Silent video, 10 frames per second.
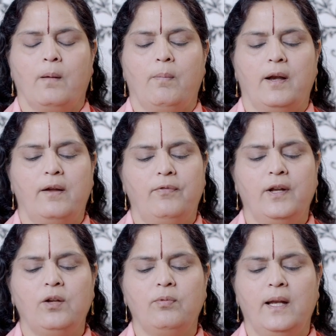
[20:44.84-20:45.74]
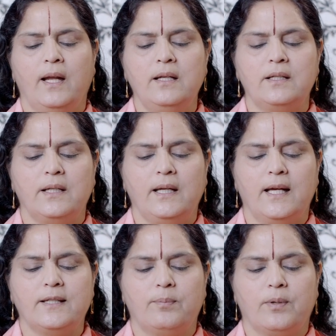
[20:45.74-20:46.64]
By referring to an entity
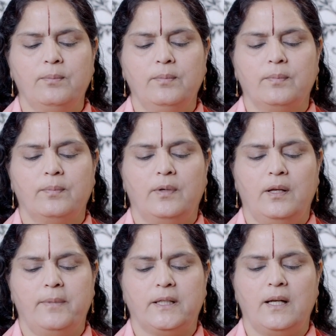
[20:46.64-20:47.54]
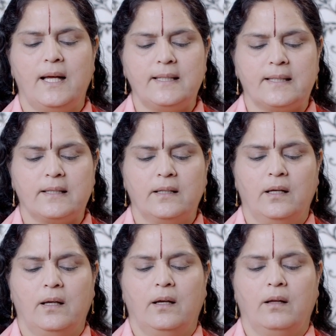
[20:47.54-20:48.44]
as Brahm, limitless,
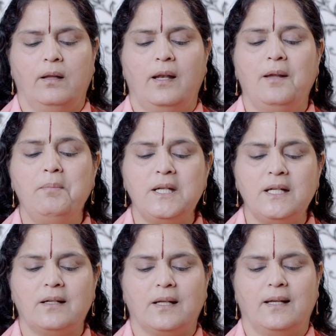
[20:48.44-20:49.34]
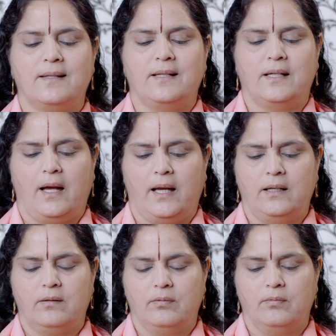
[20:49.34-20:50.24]
the limited is
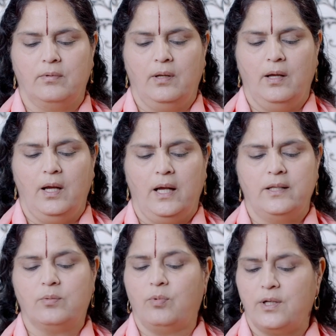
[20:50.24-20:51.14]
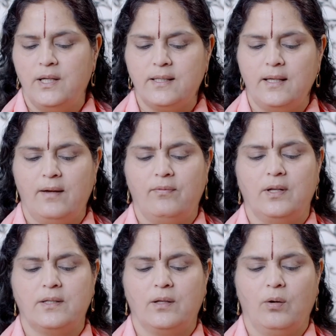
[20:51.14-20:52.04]
denied. Hence what is left
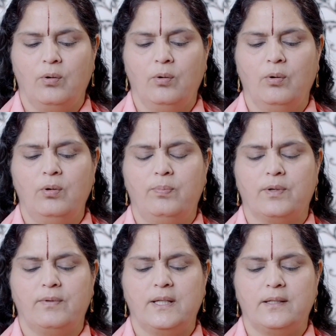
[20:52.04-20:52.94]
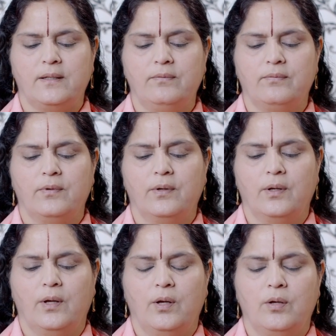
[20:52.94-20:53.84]
is the all-pervasive,
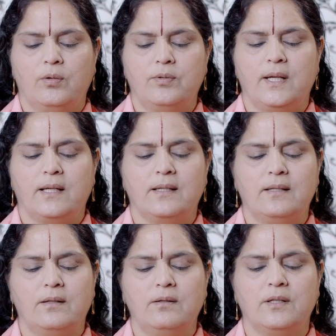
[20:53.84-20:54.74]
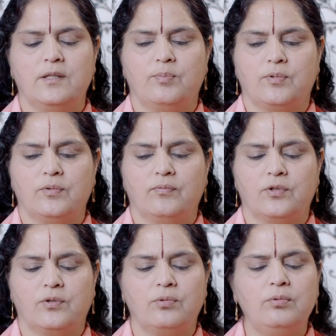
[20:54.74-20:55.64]
whose existence is proved
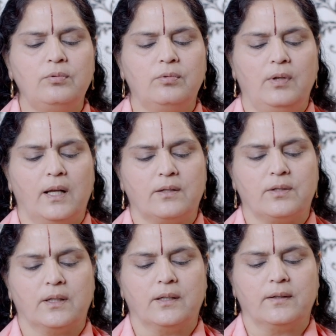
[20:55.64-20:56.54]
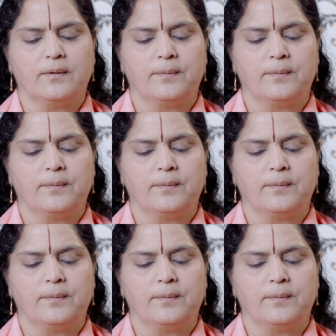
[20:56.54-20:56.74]
through lakshana.